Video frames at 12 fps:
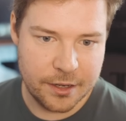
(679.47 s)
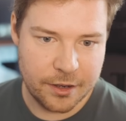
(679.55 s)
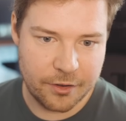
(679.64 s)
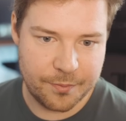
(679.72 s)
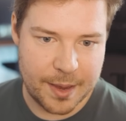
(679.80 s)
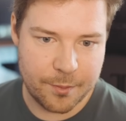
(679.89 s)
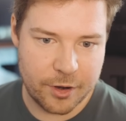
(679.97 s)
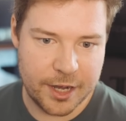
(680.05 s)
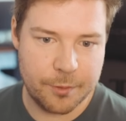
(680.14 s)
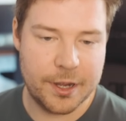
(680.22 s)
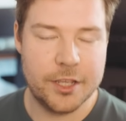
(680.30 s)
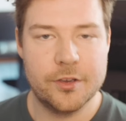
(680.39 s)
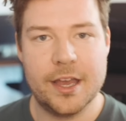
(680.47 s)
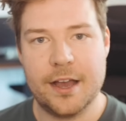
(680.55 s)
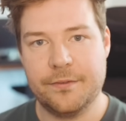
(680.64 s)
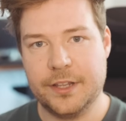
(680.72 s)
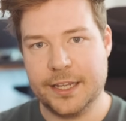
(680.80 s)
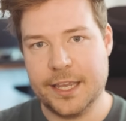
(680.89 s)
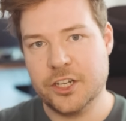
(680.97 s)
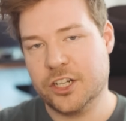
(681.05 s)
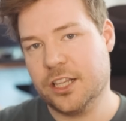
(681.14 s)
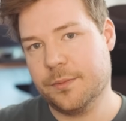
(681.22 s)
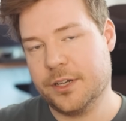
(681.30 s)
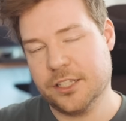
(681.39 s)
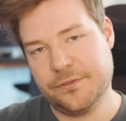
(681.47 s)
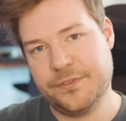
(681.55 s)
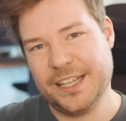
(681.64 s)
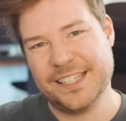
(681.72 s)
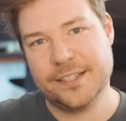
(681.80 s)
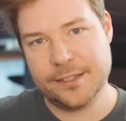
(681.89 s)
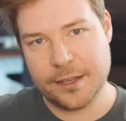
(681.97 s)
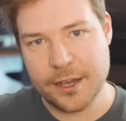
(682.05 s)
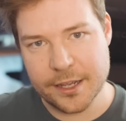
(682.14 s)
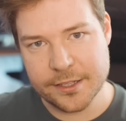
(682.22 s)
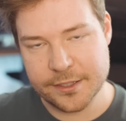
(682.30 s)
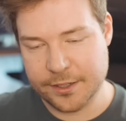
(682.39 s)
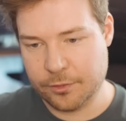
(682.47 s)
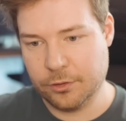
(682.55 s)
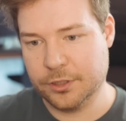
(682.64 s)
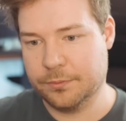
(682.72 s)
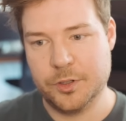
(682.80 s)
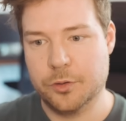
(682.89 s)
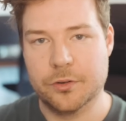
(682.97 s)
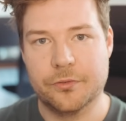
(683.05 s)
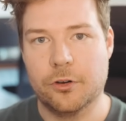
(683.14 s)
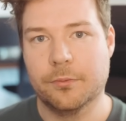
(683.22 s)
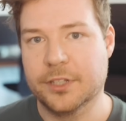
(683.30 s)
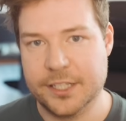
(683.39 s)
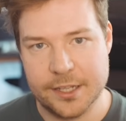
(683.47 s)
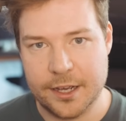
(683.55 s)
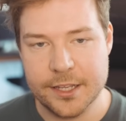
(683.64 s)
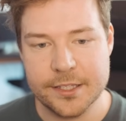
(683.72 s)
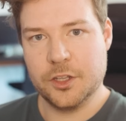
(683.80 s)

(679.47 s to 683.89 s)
of memory where you have like each element is a fixed size, they're all uniformly sized,